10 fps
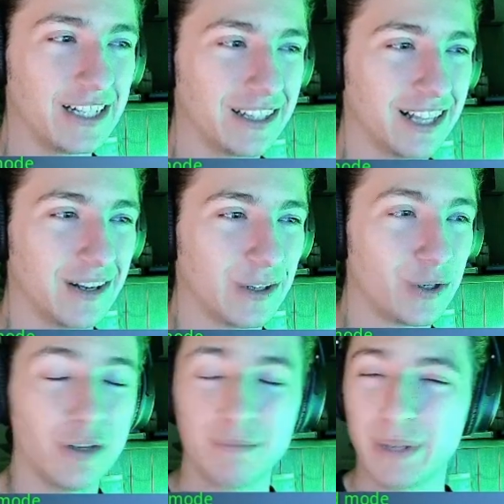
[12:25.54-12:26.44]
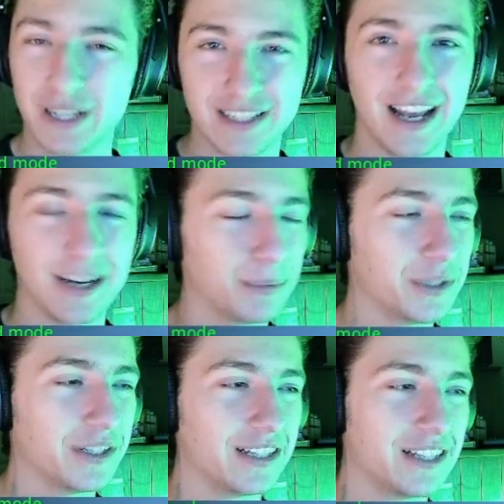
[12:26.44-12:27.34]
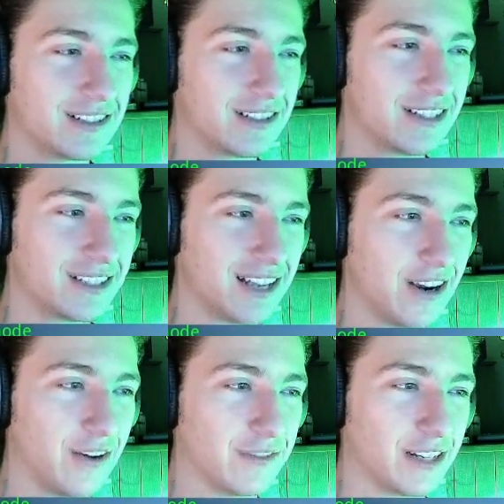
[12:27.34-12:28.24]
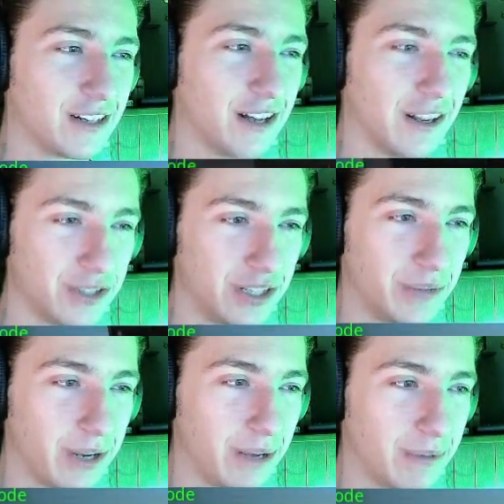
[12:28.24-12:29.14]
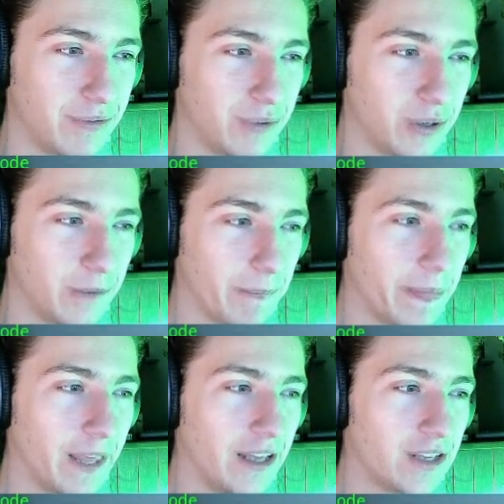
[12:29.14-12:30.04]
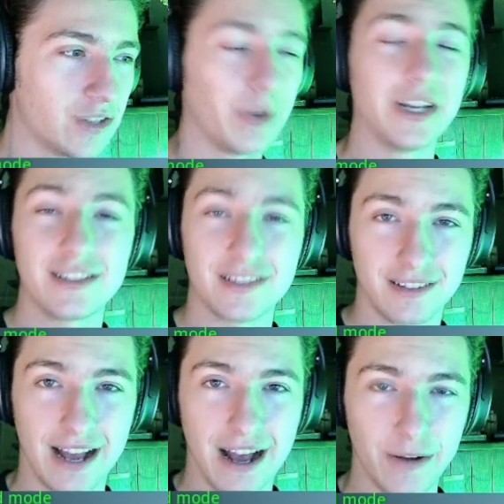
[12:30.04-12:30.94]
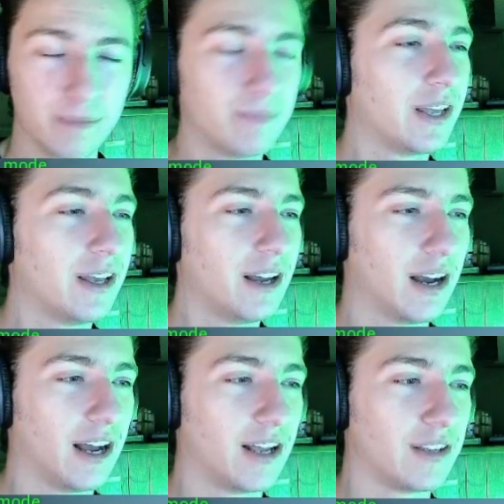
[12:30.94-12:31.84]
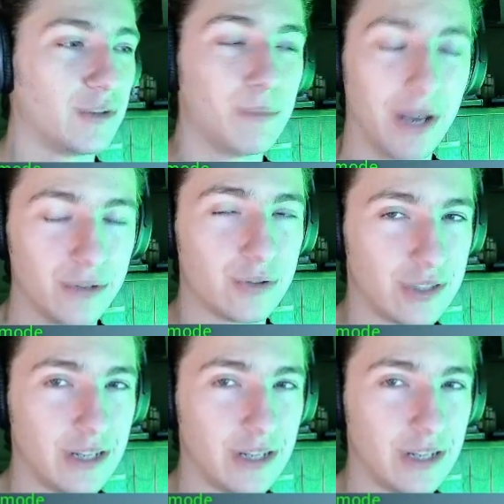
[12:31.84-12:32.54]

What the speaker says: that could have been attainable in this era of technology they were aiming for. So it is allowed. You may use steam